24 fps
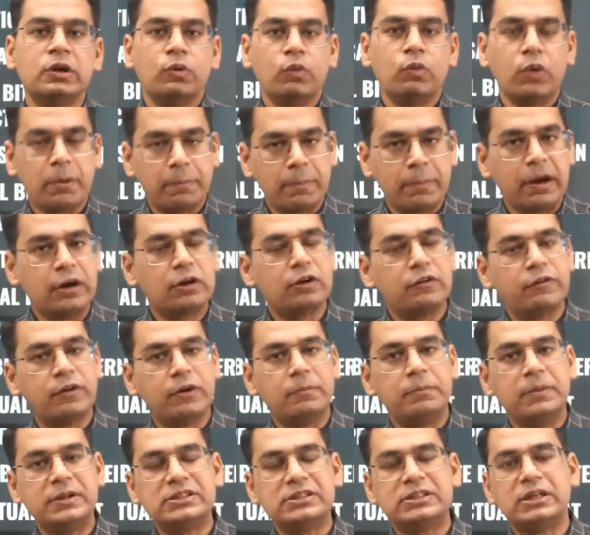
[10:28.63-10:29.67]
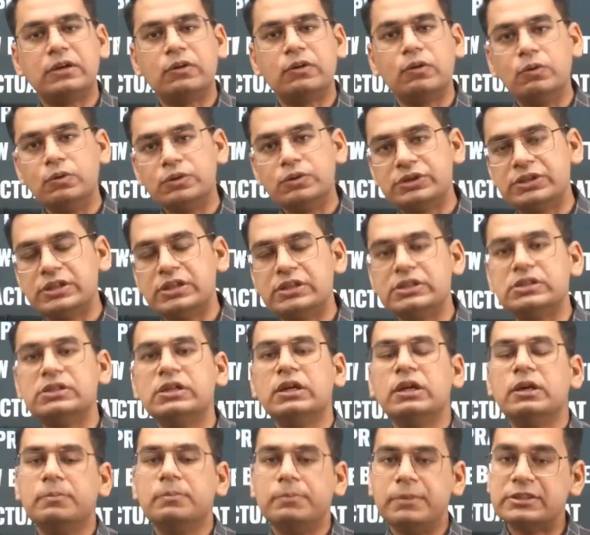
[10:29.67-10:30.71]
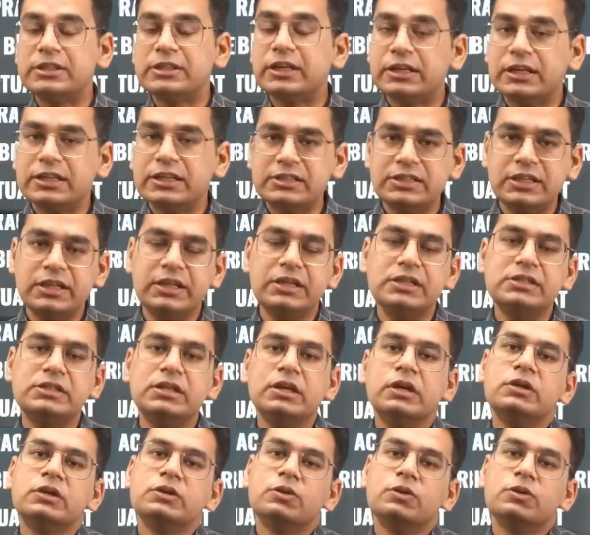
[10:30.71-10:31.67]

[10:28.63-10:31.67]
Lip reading: who are part of our BITSAT courses, BITSAT test series,